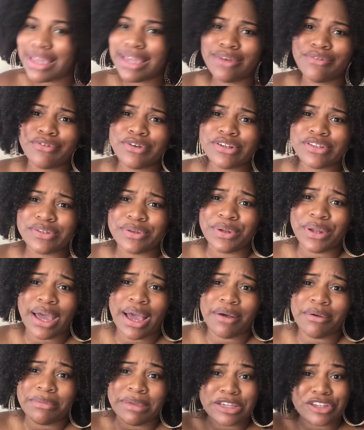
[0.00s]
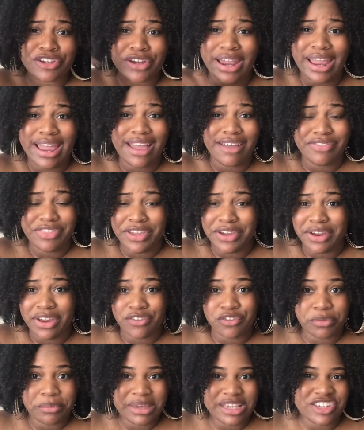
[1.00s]
and Versona, I will make sure I have their
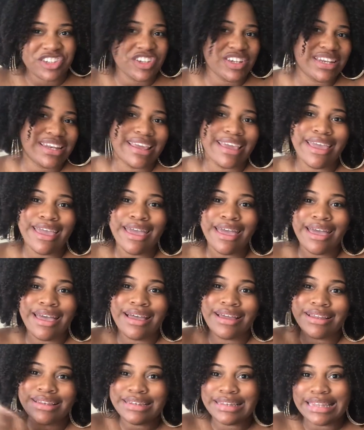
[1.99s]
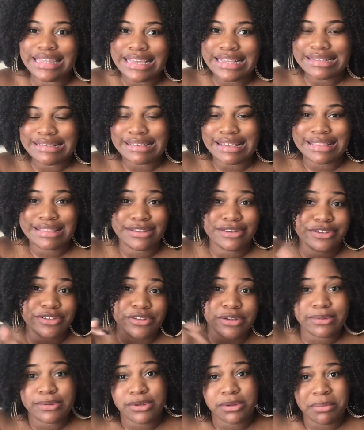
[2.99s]
information linked in the
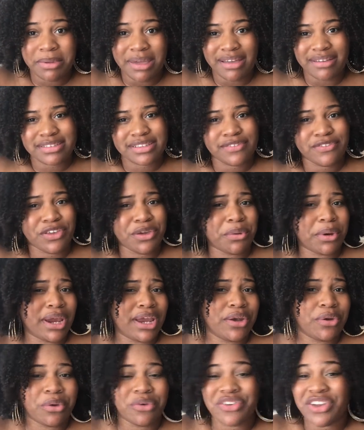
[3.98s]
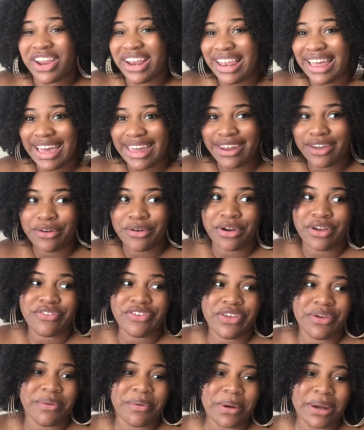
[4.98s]
description box if you are in North Carolina or
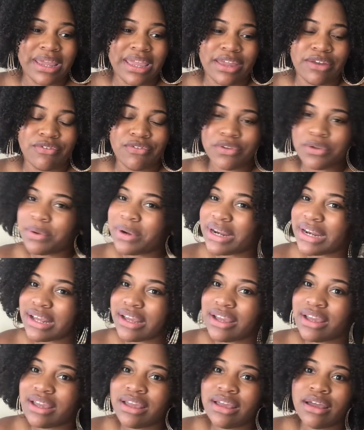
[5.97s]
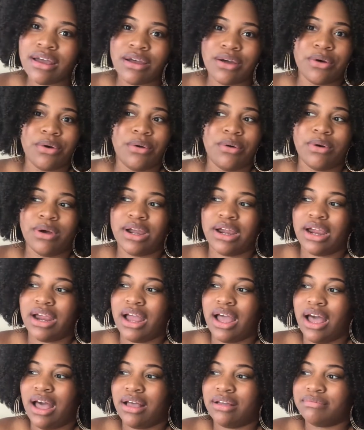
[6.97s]
if you are in Florida or
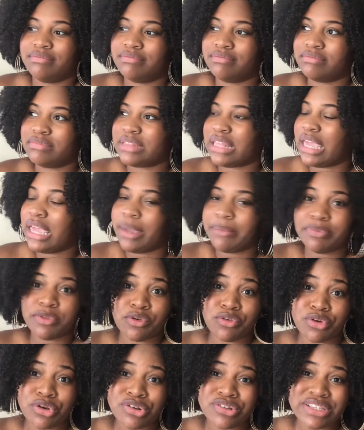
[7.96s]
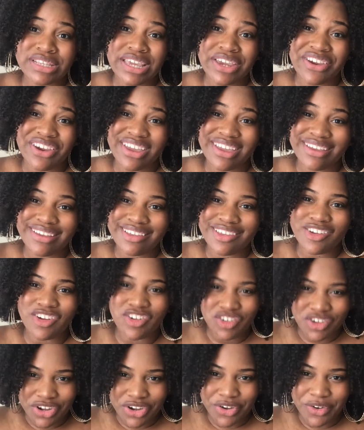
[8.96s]
um, the Hampton Roads area
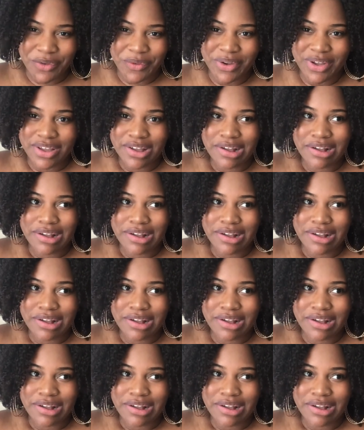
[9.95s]
you'll know